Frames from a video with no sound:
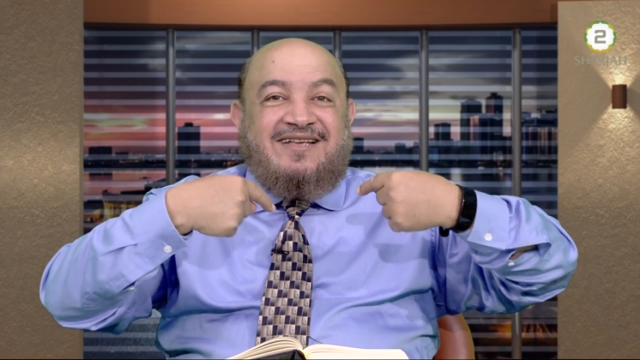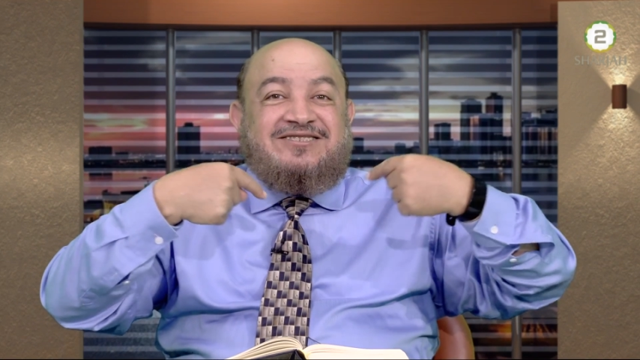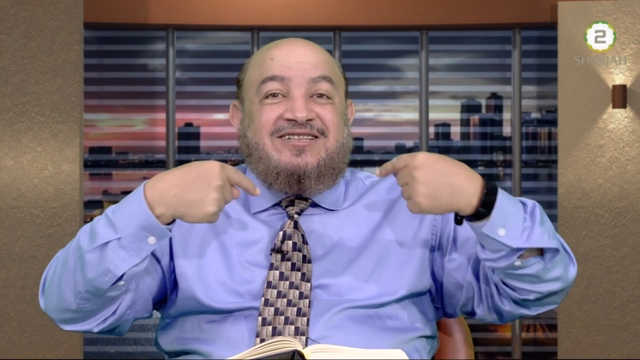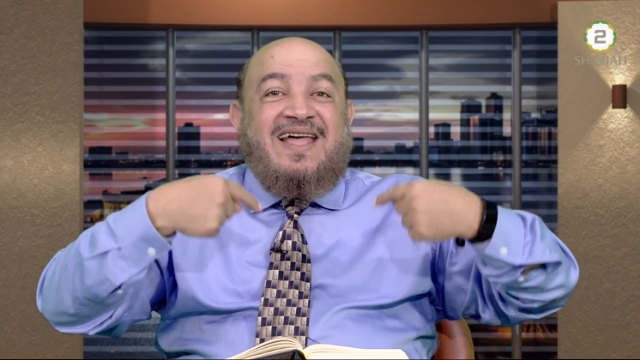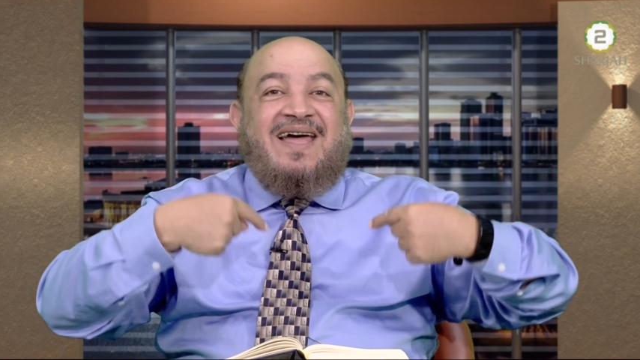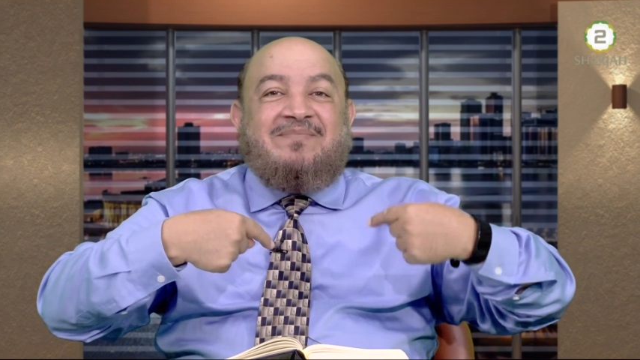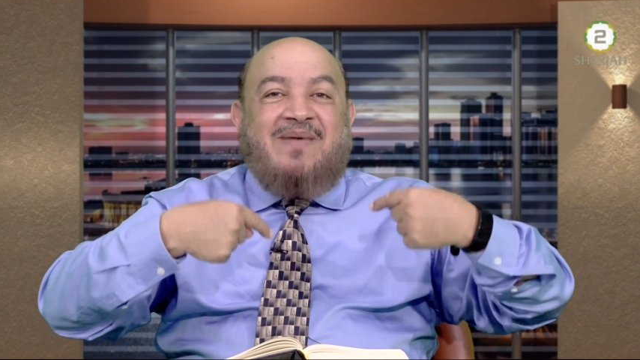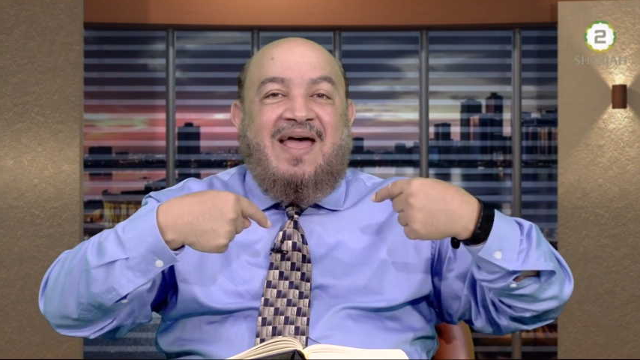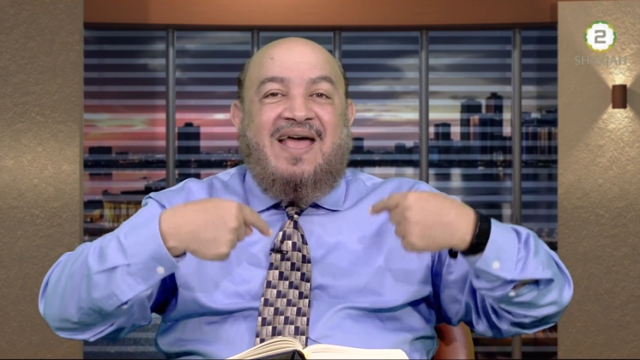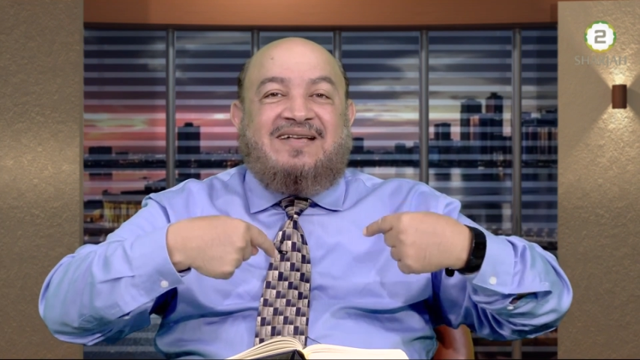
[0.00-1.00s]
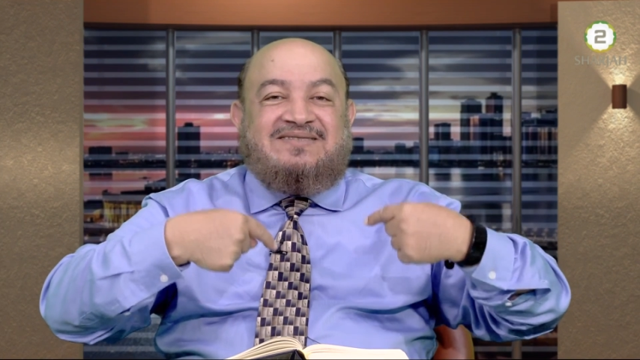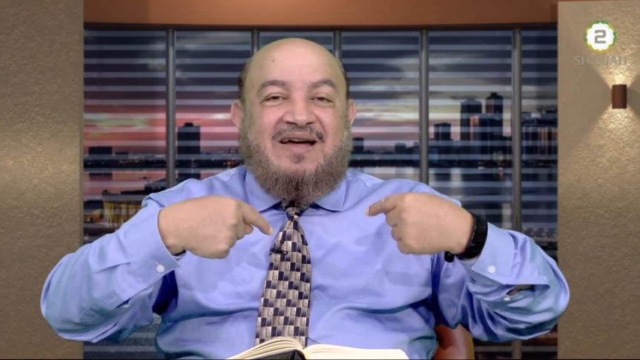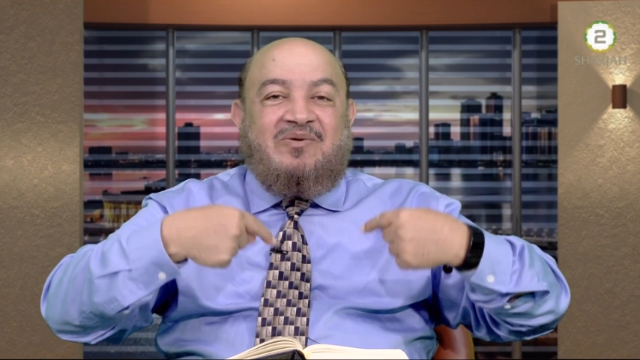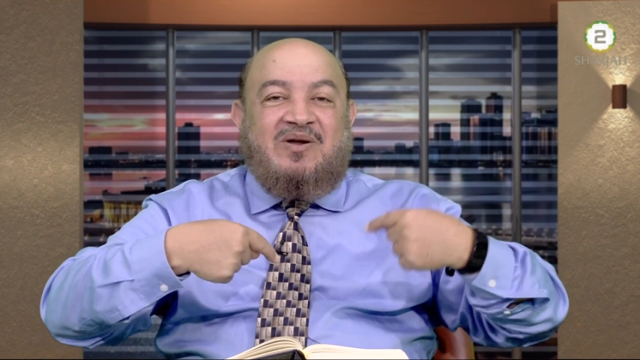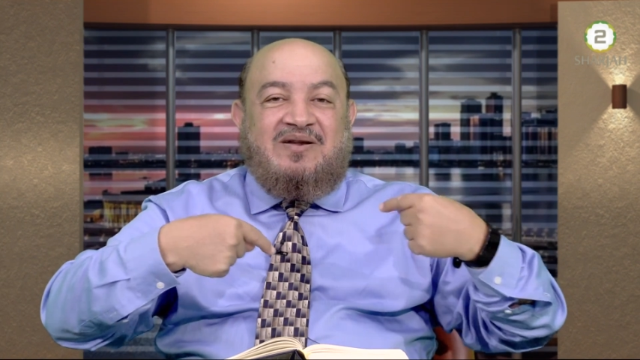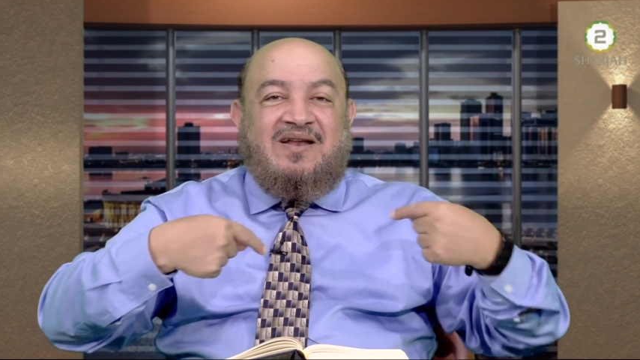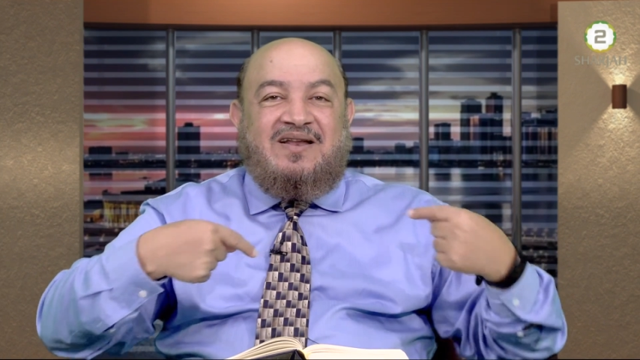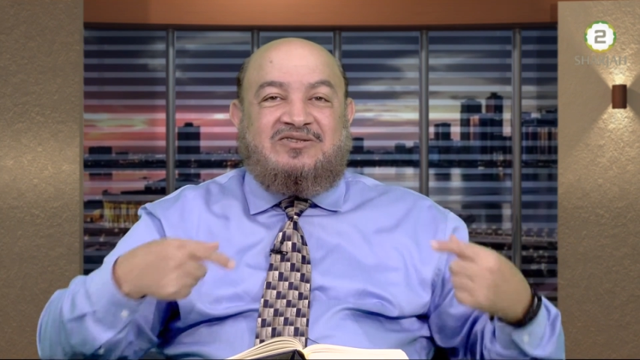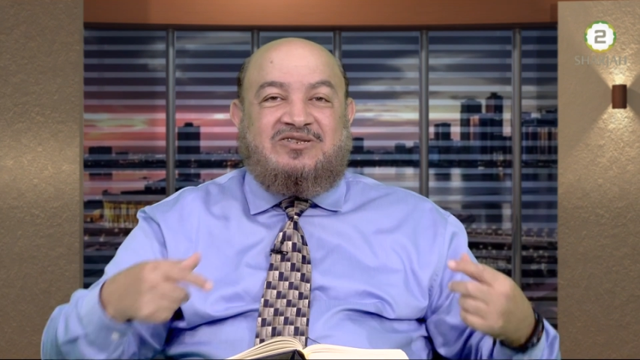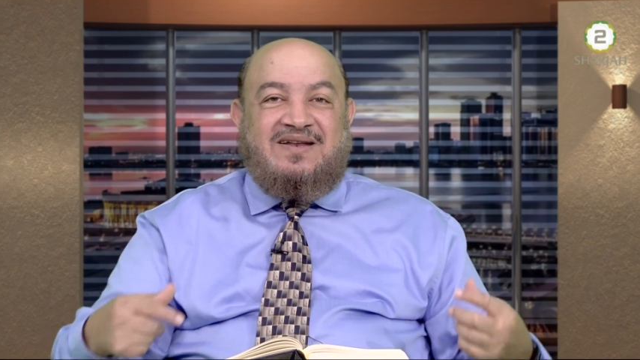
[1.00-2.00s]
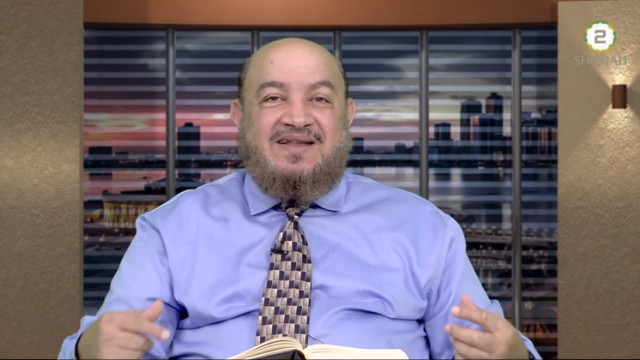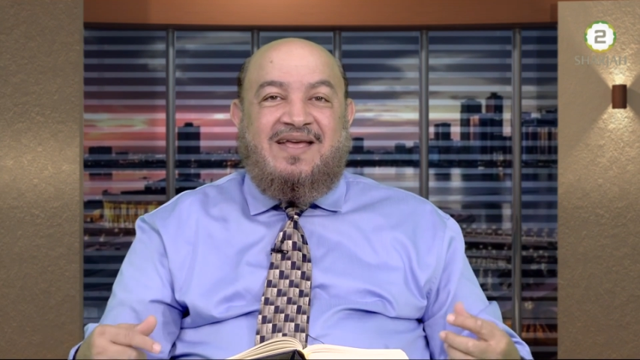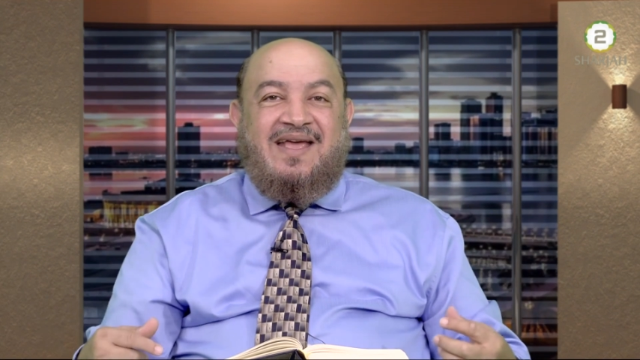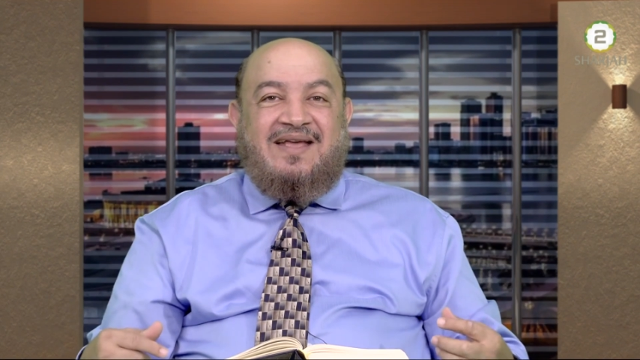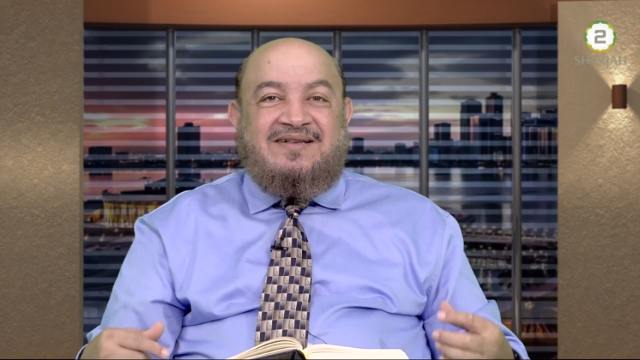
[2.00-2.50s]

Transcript: Islam as our religion.